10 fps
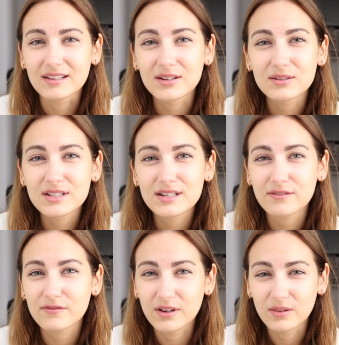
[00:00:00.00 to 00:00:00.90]
guilty
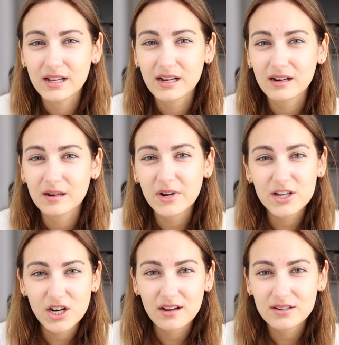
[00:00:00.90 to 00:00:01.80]
feeling in my
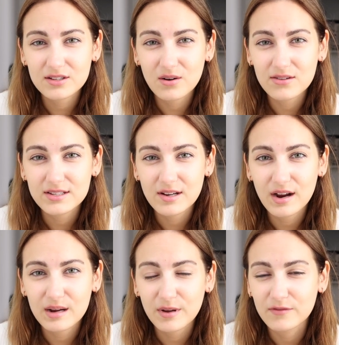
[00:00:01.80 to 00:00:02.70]
chest all the
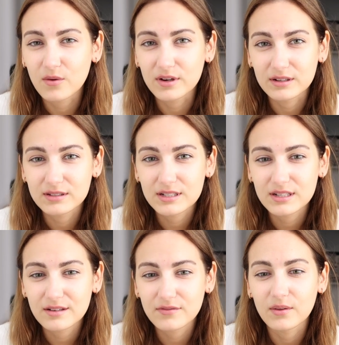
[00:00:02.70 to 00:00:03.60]
time. I felt
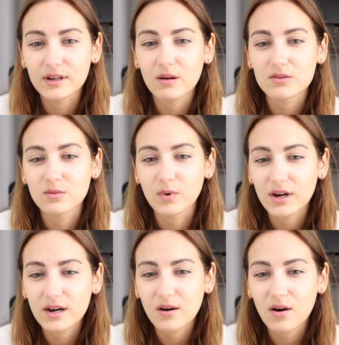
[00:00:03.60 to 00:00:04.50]
guilty. I felt like I wasn't
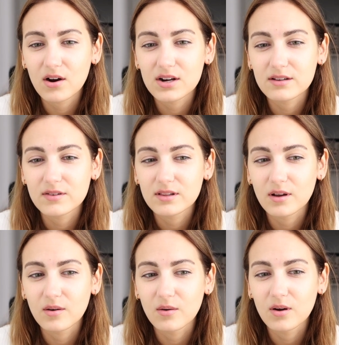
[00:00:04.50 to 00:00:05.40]
working hard even
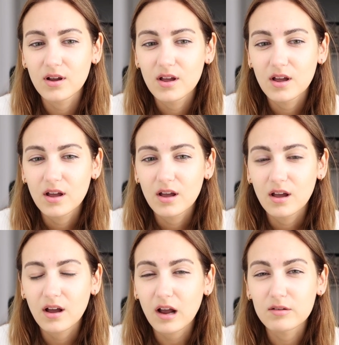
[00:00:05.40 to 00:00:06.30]
though
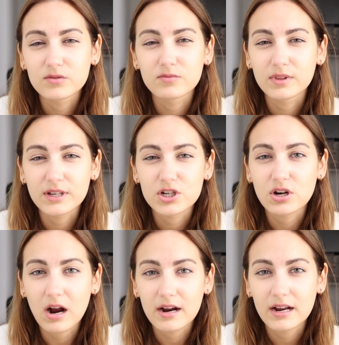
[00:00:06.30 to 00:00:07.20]
I was really
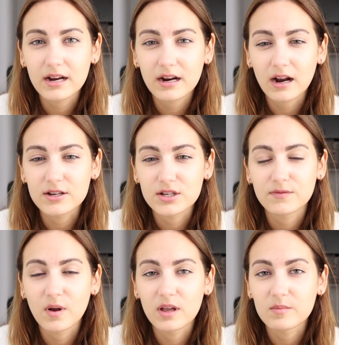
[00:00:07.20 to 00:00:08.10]
trying. I just
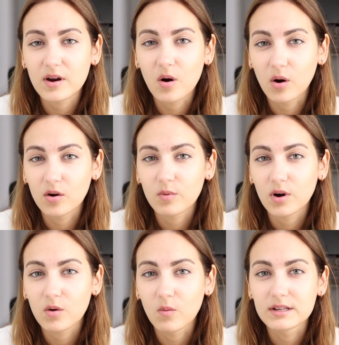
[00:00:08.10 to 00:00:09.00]
felt like my hard
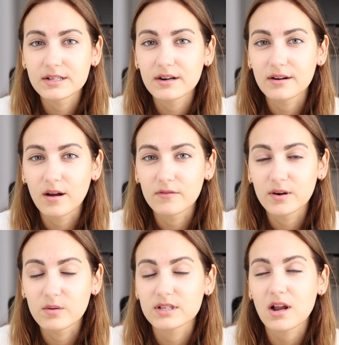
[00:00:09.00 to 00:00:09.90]
work wasn't enough and
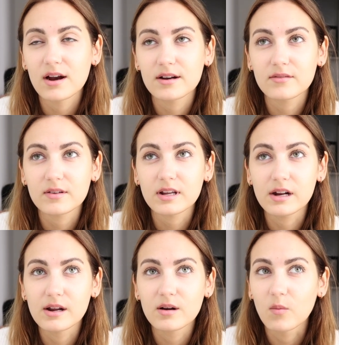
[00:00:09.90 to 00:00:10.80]
it was kind of
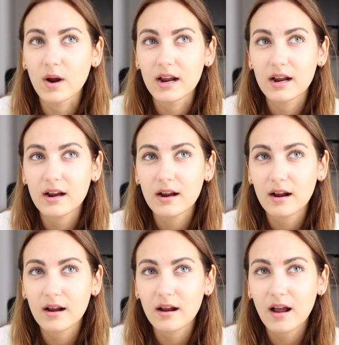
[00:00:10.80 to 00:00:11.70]
eating away
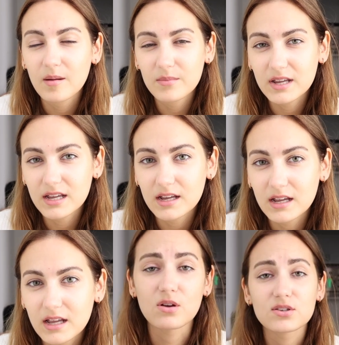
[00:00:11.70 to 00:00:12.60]
at me.
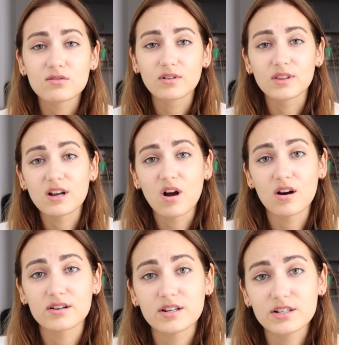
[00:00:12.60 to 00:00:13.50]
It's also really
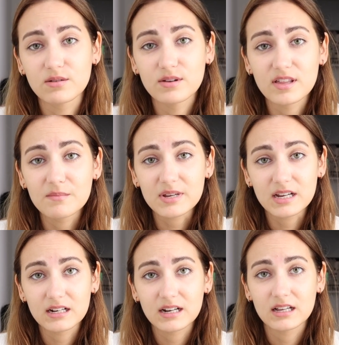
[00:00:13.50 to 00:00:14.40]
hard to deal with the
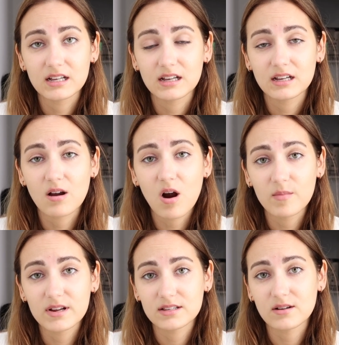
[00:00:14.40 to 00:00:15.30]
mean
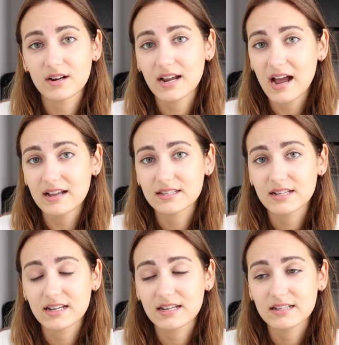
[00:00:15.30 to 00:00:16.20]
comments on
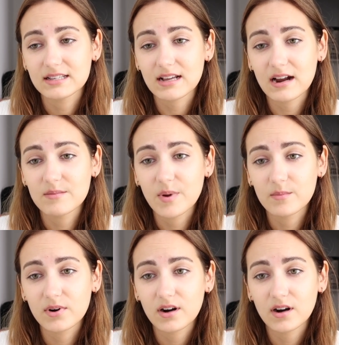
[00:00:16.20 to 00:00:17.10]
castings. I
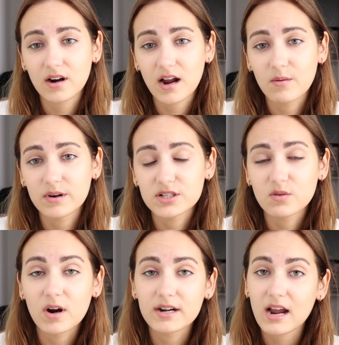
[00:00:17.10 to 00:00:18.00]
remember I went to
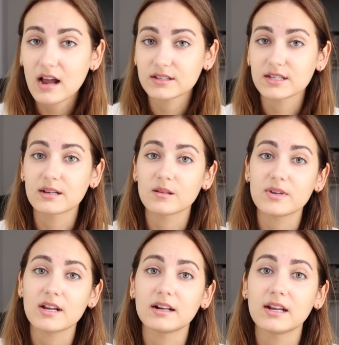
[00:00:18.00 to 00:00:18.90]
one casting in the
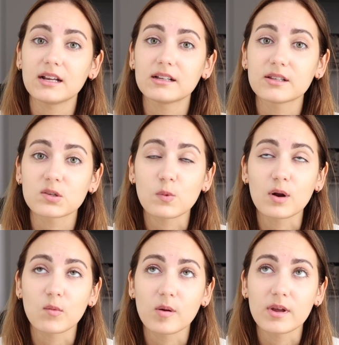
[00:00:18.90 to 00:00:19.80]
beginning and this
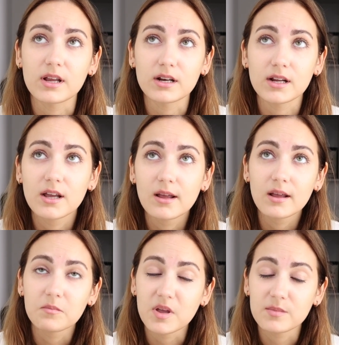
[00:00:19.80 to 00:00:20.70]
one woman
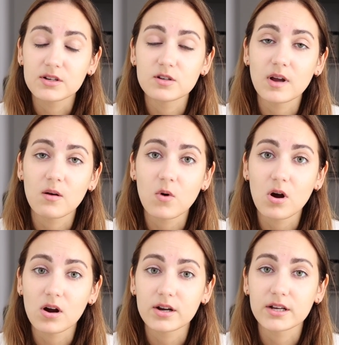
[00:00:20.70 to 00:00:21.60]
made me do my
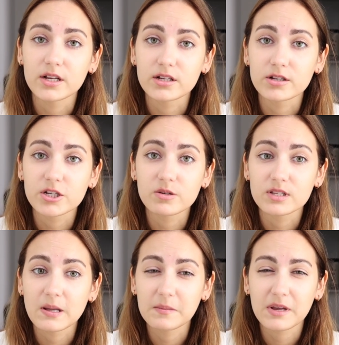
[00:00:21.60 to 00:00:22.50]
walk and she was
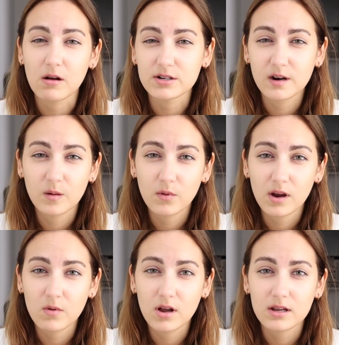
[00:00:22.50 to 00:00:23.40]
telling me how terrible I
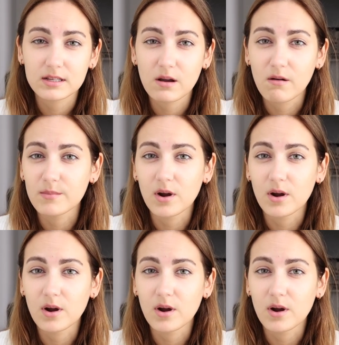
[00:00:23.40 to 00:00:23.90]
was, how I'm